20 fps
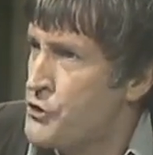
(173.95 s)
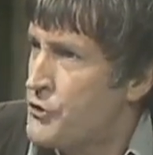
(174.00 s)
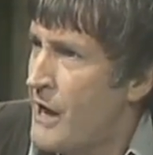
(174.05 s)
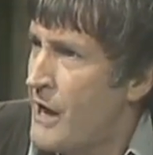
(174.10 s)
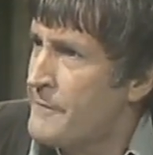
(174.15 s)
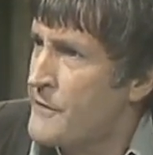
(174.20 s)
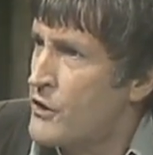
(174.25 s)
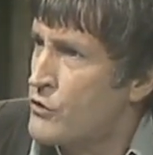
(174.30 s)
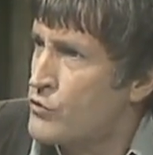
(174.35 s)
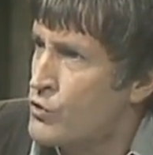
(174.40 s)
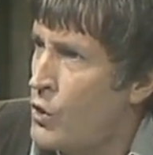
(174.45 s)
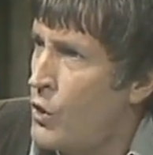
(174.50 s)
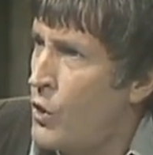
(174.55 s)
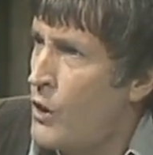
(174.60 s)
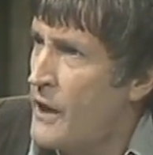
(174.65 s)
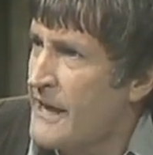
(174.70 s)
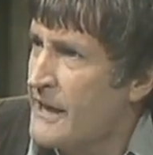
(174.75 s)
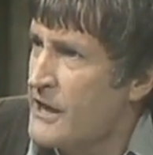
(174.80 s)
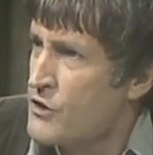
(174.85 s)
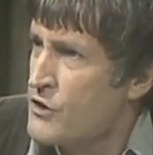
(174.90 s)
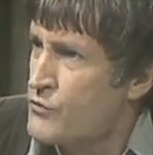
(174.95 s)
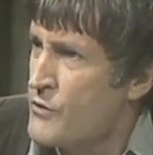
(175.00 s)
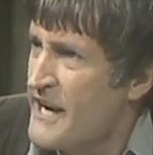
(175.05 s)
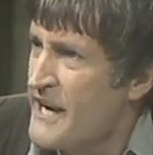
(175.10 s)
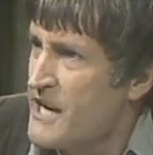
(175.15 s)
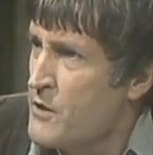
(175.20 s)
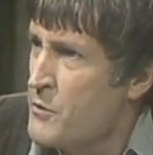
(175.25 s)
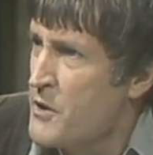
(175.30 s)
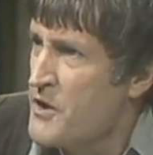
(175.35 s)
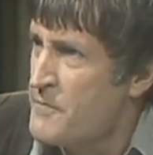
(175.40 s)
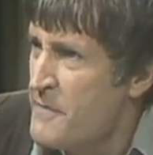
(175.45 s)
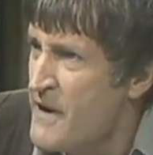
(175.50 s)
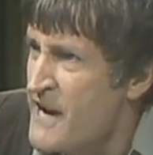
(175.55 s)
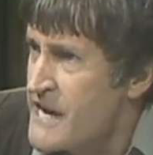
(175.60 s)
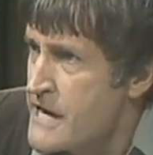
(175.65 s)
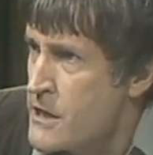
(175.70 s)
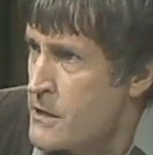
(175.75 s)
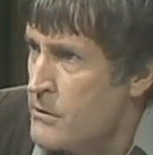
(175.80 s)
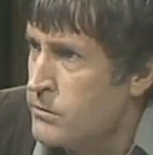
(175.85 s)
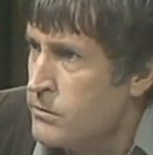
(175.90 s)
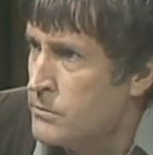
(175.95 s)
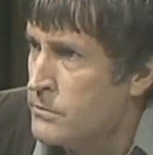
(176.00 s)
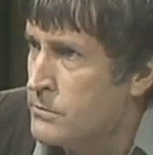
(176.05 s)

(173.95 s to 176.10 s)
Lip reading: you come the raw hell and ready with me.